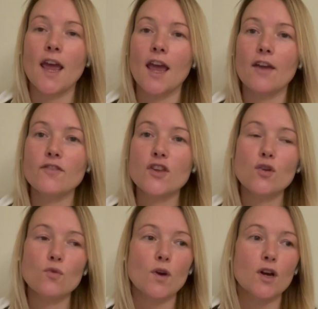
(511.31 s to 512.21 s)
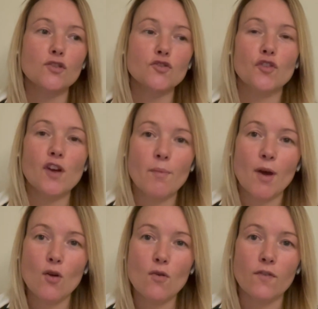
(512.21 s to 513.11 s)
If you trip
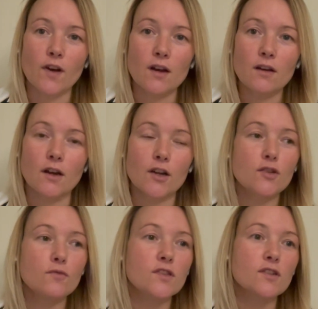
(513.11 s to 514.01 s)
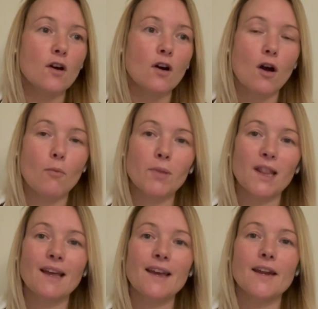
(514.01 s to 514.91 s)
over and you start
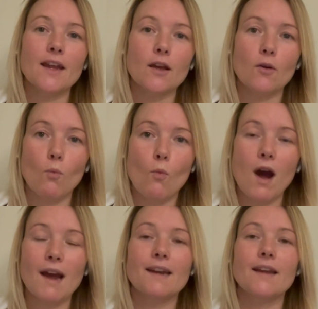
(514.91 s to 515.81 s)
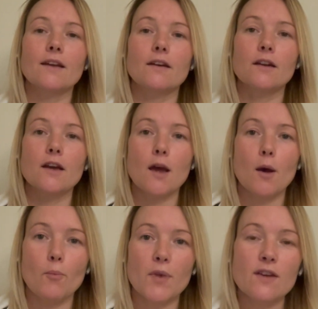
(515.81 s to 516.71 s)
complaining and whining and
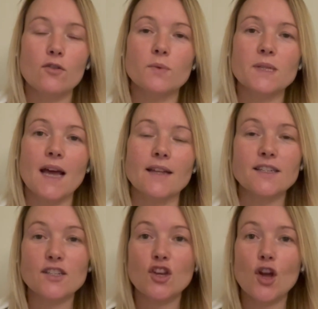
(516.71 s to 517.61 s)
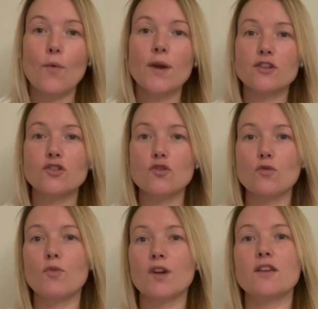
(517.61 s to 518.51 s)
being upset, it's going to
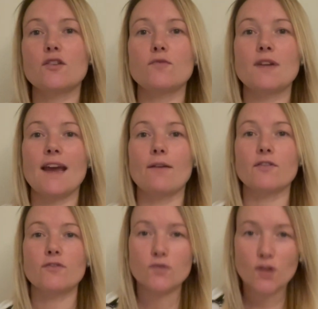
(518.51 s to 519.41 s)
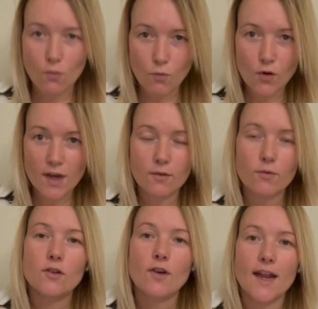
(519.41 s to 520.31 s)
bring you down. If you start walking
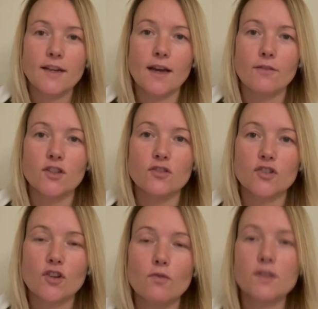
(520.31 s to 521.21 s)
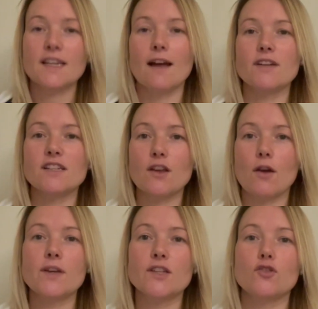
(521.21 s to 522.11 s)
with your head down and your shoulders down, it's
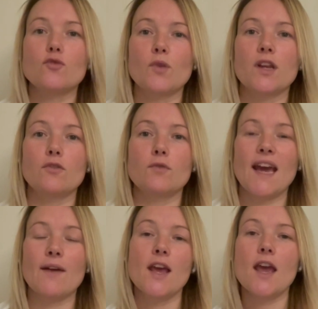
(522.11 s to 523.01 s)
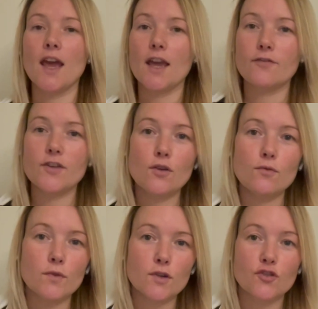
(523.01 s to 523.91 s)
going to bring you down. If
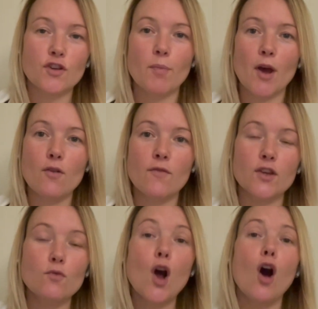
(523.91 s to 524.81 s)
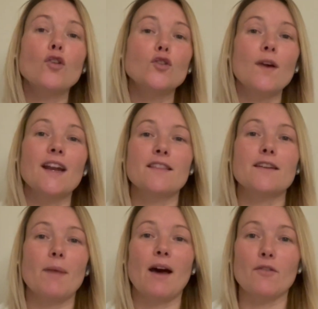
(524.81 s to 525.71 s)
you trip over, you can't do anything
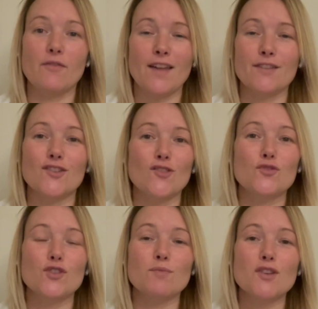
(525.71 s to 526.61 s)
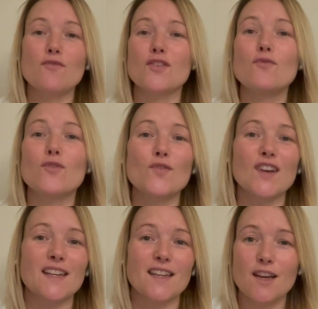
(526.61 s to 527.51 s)
about the fact that you've tripped over. You've
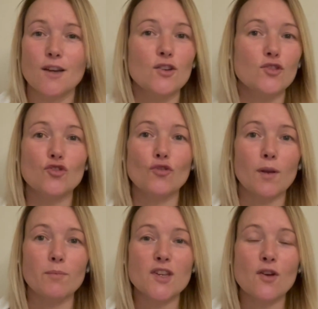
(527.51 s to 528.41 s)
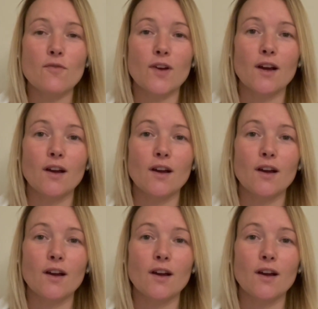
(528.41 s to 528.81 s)
already tripped over.